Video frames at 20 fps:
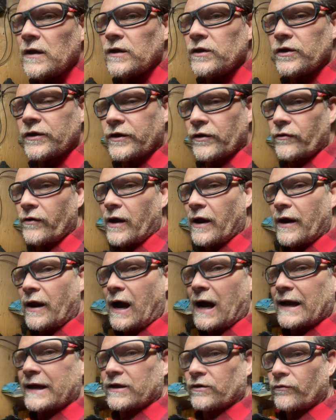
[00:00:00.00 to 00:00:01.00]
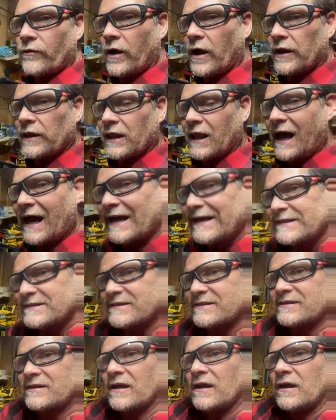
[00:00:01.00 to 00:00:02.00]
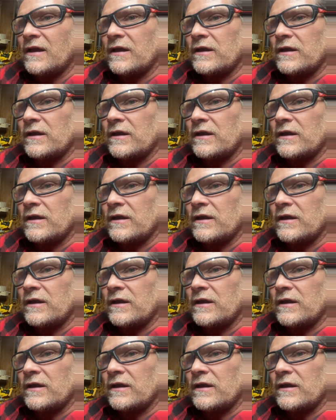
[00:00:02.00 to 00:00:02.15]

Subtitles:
I can run lights.